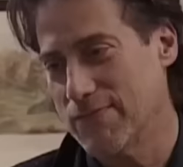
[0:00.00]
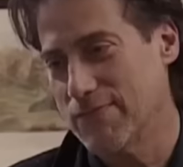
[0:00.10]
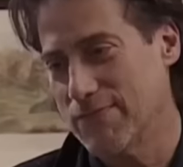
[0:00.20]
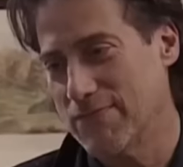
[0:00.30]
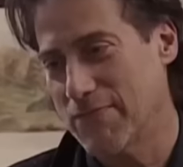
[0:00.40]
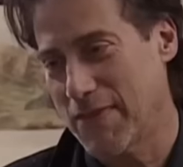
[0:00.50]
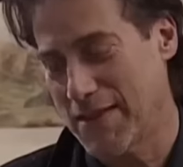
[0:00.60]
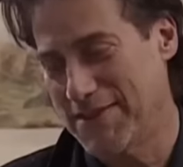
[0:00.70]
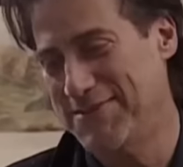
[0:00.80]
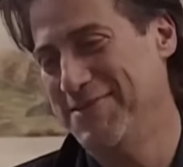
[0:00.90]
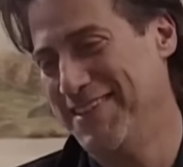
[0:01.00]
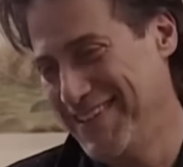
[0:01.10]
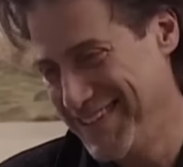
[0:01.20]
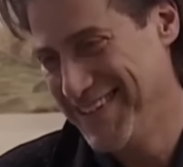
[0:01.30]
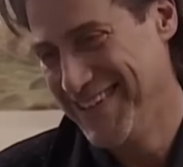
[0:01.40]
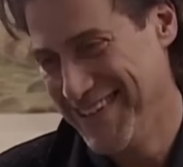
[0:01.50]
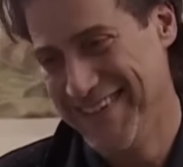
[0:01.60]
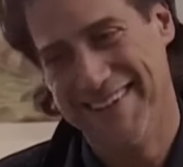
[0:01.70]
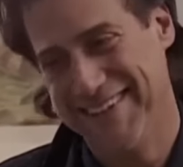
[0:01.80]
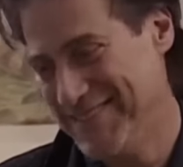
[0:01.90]
I didn't take it. You took it from me.
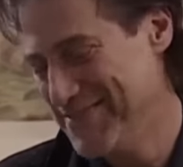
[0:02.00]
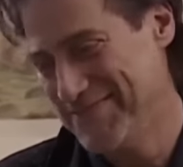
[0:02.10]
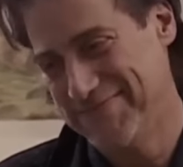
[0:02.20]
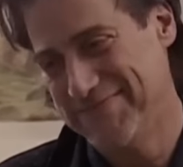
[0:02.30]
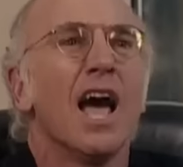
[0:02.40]
But you know what?